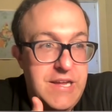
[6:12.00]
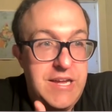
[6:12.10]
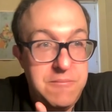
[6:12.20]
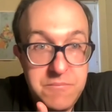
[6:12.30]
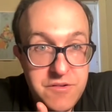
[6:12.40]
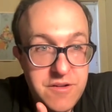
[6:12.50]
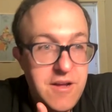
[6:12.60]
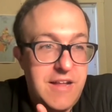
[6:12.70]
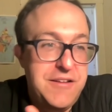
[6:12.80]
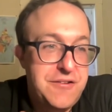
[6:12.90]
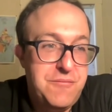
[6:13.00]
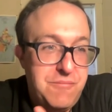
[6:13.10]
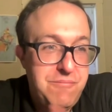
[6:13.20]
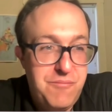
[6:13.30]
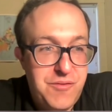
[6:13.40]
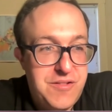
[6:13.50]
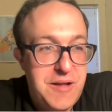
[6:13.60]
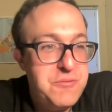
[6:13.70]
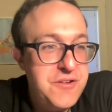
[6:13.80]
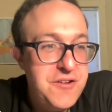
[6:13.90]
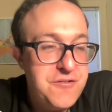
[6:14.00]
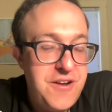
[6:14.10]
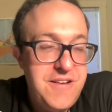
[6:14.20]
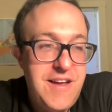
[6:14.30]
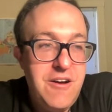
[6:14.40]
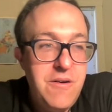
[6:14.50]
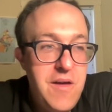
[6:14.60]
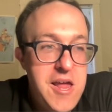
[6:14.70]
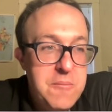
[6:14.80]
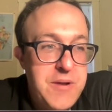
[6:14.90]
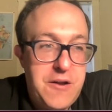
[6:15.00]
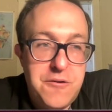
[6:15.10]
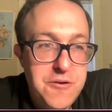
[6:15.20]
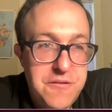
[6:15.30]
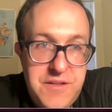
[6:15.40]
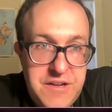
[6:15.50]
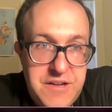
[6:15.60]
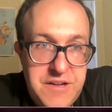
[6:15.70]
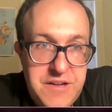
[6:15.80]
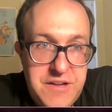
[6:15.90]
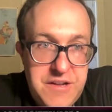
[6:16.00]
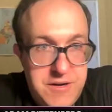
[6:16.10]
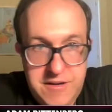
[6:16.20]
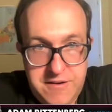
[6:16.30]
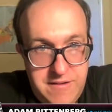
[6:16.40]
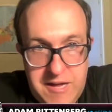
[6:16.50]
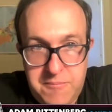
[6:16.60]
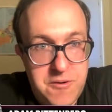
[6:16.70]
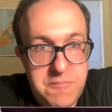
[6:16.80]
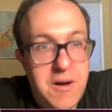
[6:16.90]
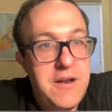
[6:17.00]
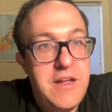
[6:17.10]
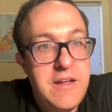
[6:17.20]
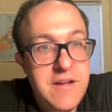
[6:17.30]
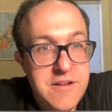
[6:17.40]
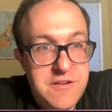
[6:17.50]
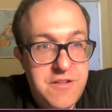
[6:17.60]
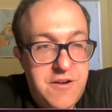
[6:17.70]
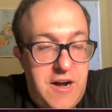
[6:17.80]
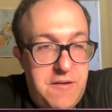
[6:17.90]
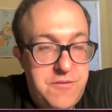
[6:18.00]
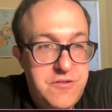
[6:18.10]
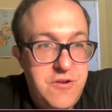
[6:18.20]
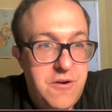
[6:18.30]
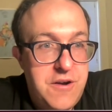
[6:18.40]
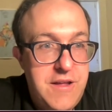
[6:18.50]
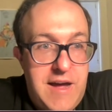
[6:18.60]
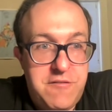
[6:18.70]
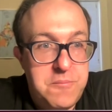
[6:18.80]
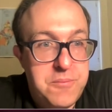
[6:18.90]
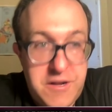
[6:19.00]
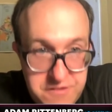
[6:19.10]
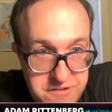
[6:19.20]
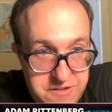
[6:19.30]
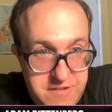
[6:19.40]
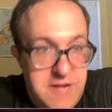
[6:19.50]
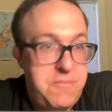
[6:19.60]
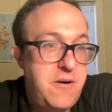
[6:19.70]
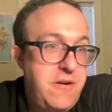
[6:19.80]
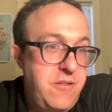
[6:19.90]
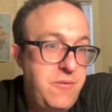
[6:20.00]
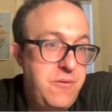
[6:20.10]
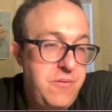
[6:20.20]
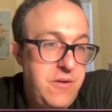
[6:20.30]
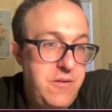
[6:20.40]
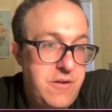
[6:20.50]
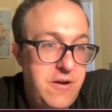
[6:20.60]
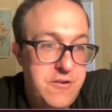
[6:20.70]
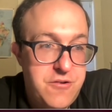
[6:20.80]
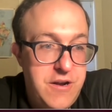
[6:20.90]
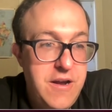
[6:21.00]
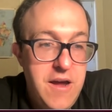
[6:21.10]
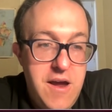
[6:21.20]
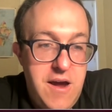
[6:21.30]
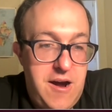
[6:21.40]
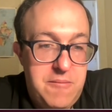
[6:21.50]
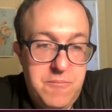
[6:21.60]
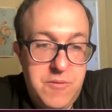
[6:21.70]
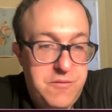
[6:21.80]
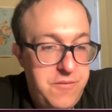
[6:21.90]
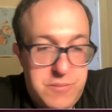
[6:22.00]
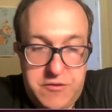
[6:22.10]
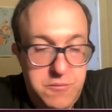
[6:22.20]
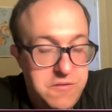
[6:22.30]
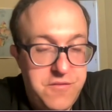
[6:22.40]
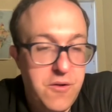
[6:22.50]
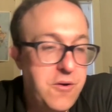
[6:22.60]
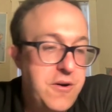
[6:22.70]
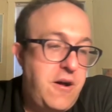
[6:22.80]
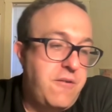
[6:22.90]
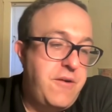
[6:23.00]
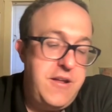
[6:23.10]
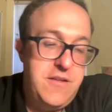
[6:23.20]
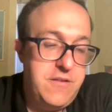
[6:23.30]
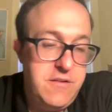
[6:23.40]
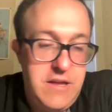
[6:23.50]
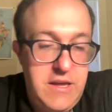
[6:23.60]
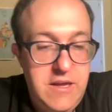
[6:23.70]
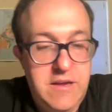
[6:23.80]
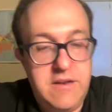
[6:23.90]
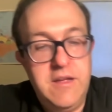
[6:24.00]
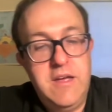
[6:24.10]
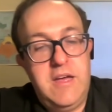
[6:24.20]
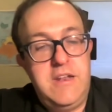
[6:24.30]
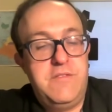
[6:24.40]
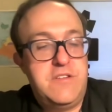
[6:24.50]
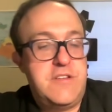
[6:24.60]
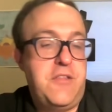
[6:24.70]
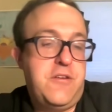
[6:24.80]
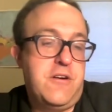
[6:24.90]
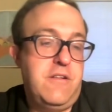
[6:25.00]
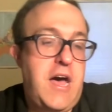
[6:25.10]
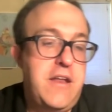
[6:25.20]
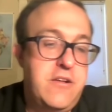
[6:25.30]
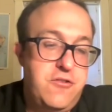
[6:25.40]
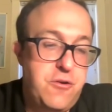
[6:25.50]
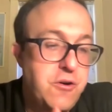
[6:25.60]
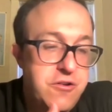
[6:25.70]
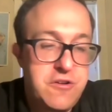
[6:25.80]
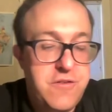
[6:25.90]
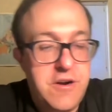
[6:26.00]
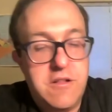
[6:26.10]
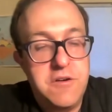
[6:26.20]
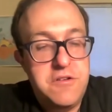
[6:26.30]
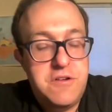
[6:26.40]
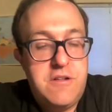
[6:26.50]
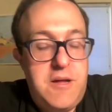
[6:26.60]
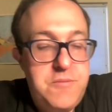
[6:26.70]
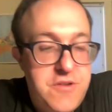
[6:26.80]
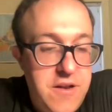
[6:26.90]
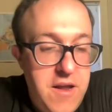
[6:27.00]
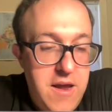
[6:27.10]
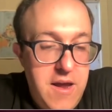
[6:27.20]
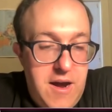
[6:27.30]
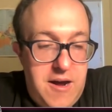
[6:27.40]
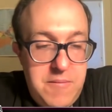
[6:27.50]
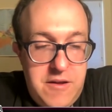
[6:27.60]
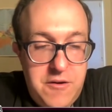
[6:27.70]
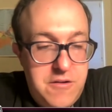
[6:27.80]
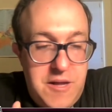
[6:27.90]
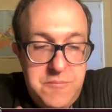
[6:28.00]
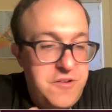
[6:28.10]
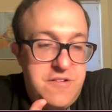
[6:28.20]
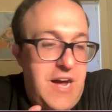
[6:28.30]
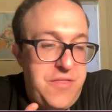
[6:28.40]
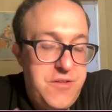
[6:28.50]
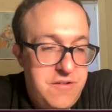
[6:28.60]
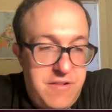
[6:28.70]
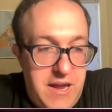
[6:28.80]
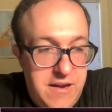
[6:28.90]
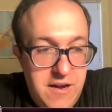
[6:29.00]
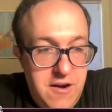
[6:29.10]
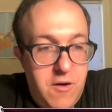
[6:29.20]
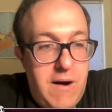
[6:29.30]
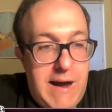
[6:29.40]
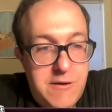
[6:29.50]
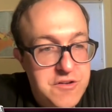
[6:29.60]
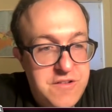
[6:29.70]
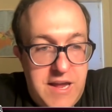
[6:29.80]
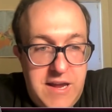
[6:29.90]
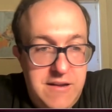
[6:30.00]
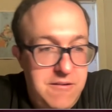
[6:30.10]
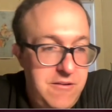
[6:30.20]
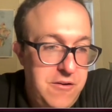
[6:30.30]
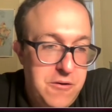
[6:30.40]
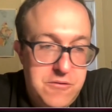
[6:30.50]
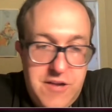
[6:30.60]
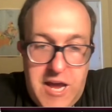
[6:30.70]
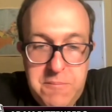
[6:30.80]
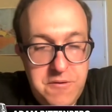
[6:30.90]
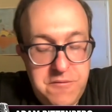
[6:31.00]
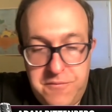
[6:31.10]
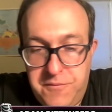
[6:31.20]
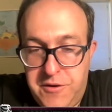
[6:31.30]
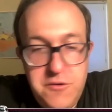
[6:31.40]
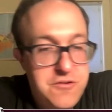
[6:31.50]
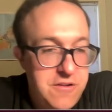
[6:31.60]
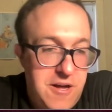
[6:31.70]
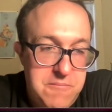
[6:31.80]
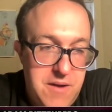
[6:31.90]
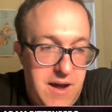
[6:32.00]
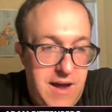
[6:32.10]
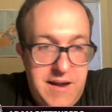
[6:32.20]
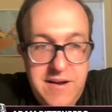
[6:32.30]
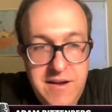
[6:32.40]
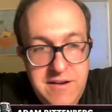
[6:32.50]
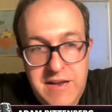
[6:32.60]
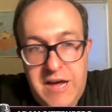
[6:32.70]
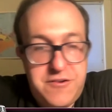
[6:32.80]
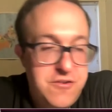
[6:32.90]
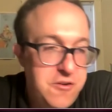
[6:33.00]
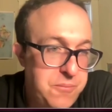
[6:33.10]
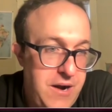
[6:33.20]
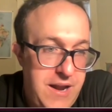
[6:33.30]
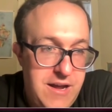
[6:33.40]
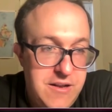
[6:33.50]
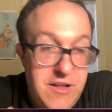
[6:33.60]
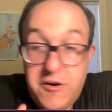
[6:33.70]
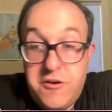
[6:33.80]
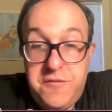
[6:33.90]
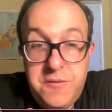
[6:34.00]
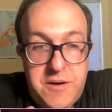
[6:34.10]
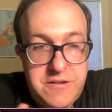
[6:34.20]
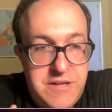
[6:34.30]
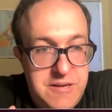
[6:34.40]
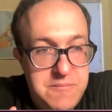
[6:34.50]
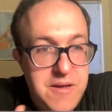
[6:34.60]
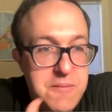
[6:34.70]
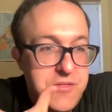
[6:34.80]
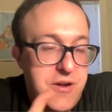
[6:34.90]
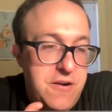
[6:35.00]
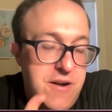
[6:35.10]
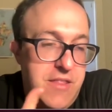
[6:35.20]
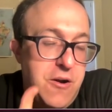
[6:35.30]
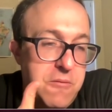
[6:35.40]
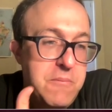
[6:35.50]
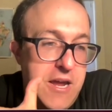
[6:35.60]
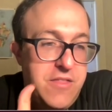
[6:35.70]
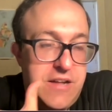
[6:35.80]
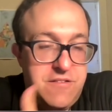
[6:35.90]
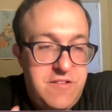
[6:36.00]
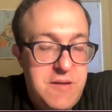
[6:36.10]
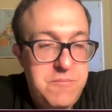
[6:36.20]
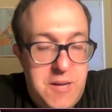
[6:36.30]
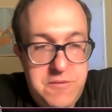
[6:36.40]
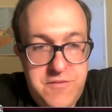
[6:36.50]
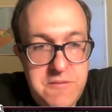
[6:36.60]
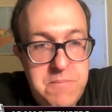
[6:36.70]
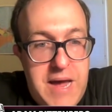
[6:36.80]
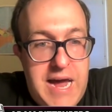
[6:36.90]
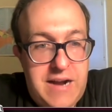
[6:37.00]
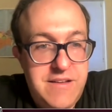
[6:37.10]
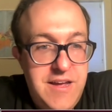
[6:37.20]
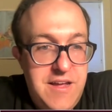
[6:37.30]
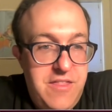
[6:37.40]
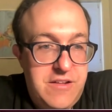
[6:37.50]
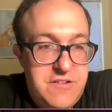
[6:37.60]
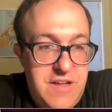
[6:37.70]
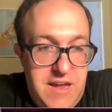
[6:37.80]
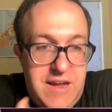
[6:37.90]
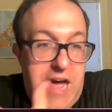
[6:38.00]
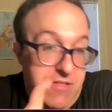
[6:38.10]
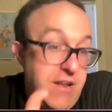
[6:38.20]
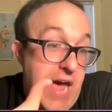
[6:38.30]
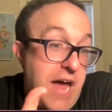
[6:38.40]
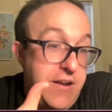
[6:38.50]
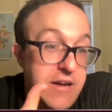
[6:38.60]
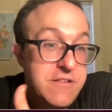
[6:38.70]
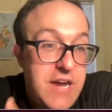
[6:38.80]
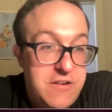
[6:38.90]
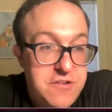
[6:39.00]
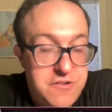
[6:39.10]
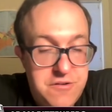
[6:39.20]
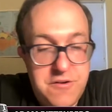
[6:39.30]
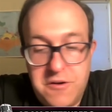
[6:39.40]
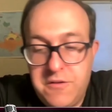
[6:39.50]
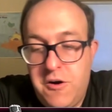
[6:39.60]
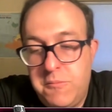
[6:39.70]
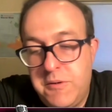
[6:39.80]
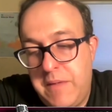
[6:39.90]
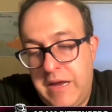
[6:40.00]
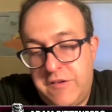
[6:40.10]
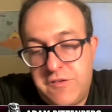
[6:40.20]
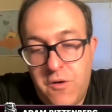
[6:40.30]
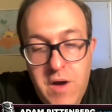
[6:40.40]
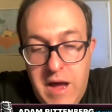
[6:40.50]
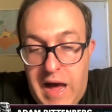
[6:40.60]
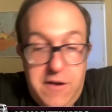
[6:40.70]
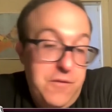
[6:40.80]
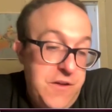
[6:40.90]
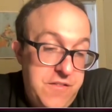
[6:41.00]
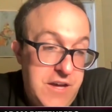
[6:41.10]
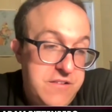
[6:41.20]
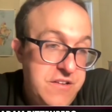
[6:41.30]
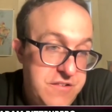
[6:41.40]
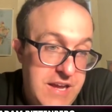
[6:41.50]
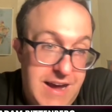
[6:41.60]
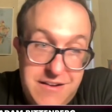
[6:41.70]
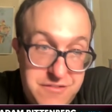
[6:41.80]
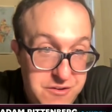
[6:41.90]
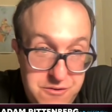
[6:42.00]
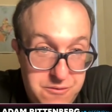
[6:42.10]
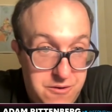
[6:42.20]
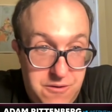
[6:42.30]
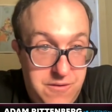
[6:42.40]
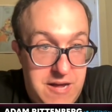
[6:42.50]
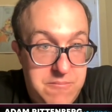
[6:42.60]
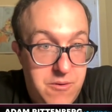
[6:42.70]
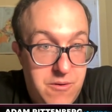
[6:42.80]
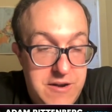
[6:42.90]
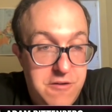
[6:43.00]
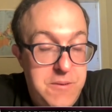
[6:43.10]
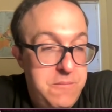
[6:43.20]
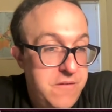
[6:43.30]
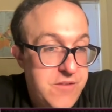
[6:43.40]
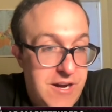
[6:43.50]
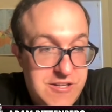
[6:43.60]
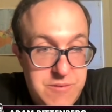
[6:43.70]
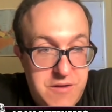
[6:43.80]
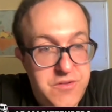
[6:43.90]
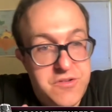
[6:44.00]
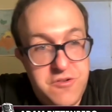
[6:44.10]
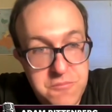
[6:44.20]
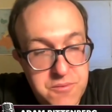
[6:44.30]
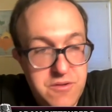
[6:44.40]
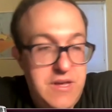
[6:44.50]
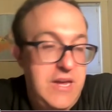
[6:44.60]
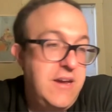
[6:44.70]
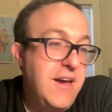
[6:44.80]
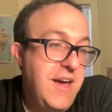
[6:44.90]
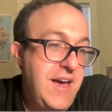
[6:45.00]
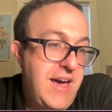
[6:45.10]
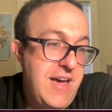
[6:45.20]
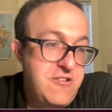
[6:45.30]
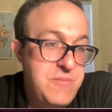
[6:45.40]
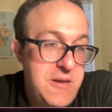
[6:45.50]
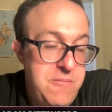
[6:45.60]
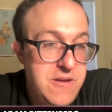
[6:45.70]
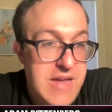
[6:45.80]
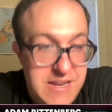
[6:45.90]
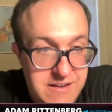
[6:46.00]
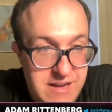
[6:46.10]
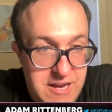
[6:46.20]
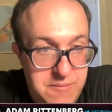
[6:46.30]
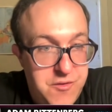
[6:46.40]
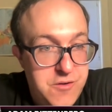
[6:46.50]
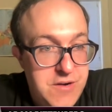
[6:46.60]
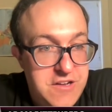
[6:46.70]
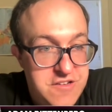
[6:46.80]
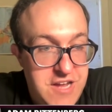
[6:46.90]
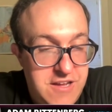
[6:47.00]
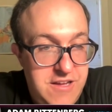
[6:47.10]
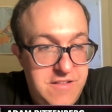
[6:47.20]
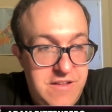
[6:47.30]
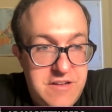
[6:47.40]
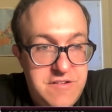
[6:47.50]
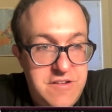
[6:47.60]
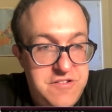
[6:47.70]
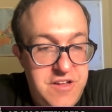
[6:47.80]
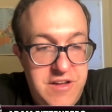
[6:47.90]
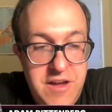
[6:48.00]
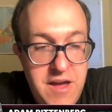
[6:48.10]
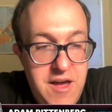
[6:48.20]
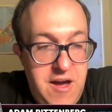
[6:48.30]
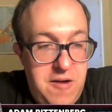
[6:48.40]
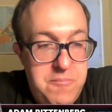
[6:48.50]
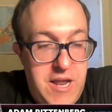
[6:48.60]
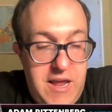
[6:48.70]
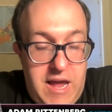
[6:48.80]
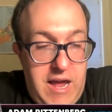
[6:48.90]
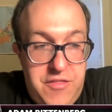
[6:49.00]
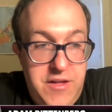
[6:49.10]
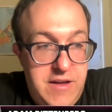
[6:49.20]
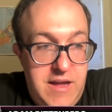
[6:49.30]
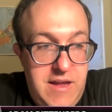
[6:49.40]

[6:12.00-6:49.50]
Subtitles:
teams. At least Clemson is right now, but I don't know if they necessarily bring in a lot more money to the conference. You already have a presence in that part of the country, especially with Florida already in the league, and even South Carolina and Georgia is very close to Clemson. Clemson's not this like Ohio State, type of huge alumni national brand. They're a good football team, but they don't make that same type of impact that adding a Texas or an Oklahoma makes. So I don't think the SEC has to do a whole lot more. I know people have talked about the Super League as maybe an end game for Greg Sankey in the SEC, but I think